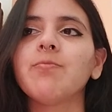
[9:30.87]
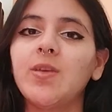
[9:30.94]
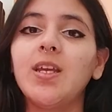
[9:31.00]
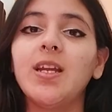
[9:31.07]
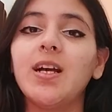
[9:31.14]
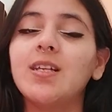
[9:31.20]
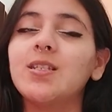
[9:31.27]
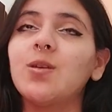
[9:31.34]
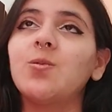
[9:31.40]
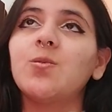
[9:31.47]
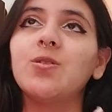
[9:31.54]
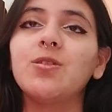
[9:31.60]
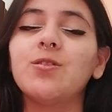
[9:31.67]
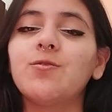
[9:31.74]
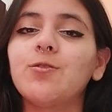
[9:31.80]
It has a
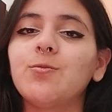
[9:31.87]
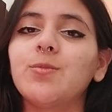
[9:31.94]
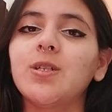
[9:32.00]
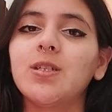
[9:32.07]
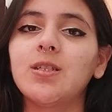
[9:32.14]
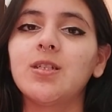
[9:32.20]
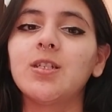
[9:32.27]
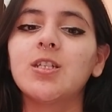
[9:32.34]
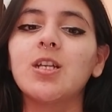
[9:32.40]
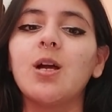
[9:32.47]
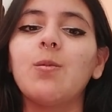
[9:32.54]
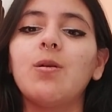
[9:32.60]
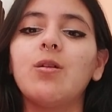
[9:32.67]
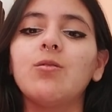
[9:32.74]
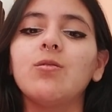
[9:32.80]
wonderful message
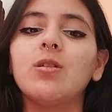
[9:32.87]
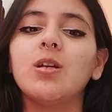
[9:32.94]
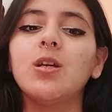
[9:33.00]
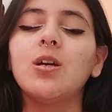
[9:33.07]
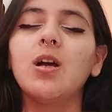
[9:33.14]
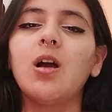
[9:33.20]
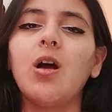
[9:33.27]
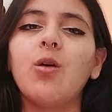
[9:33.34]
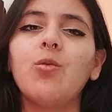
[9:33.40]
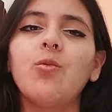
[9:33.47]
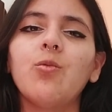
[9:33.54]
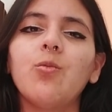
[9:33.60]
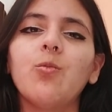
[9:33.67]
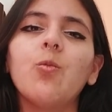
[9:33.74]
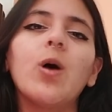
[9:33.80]
about
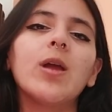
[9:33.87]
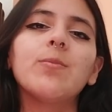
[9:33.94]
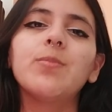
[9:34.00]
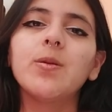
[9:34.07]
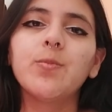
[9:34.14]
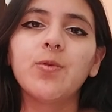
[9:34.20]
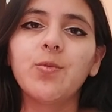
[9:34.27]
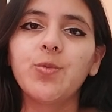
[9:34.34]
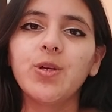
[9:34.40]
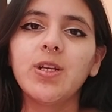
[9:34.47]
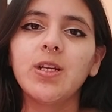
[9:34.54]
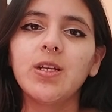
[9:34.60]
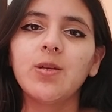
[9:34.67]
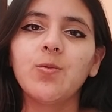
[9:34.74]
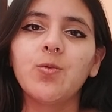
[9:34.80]
how white people
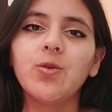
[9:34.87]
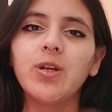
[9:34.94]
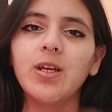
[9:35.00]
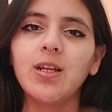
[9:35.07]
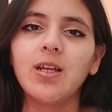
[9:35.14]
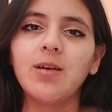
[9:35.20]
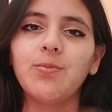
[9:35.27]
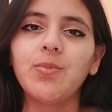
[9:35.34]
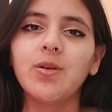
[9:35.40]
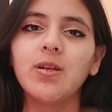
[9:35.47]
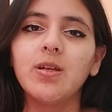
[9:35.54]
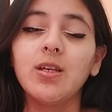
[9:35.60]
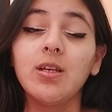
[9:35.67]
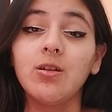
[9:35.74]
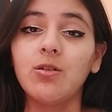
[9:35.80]
would end up
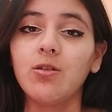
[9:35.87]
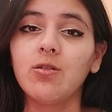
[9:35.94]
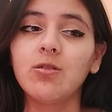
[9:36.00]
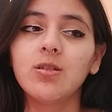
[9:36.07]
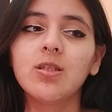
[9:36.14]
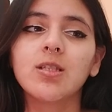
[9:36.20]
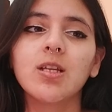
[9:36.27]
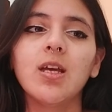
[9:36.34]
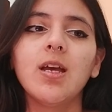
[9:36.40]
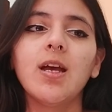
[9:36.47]
in cults